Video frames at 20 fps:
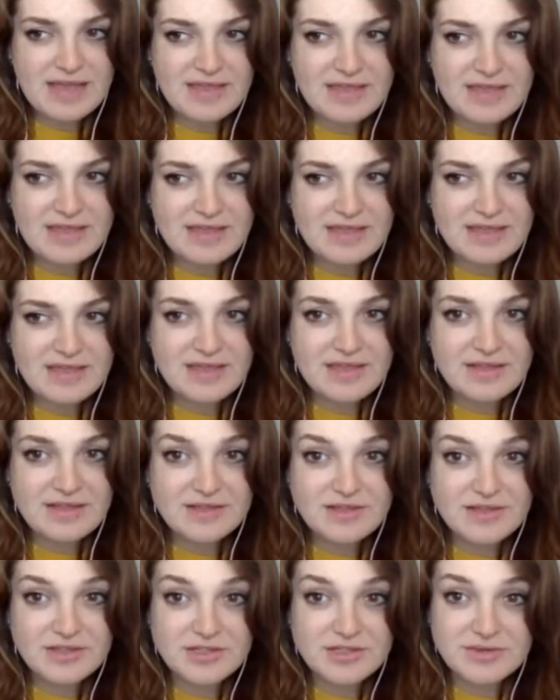I think
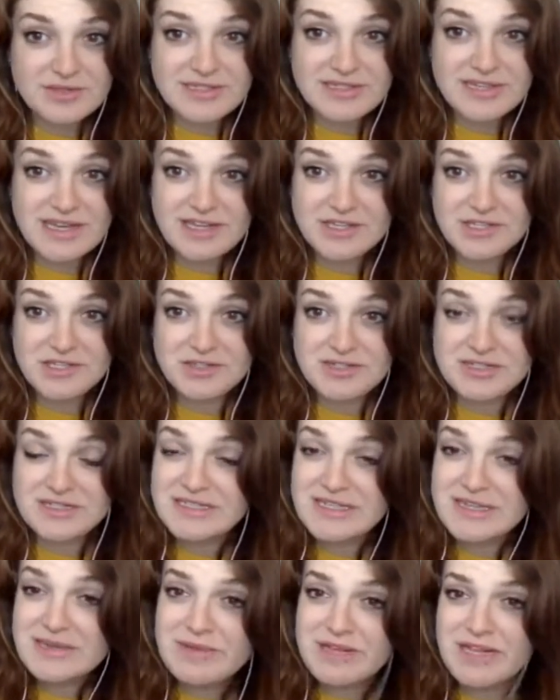that there's also a
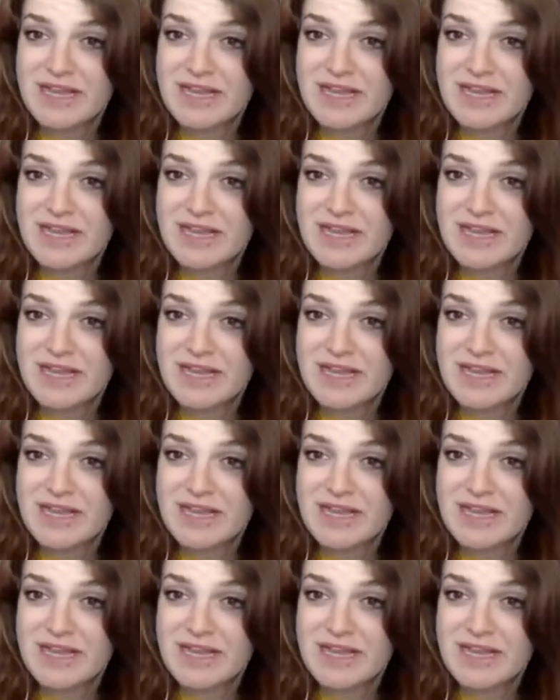danger in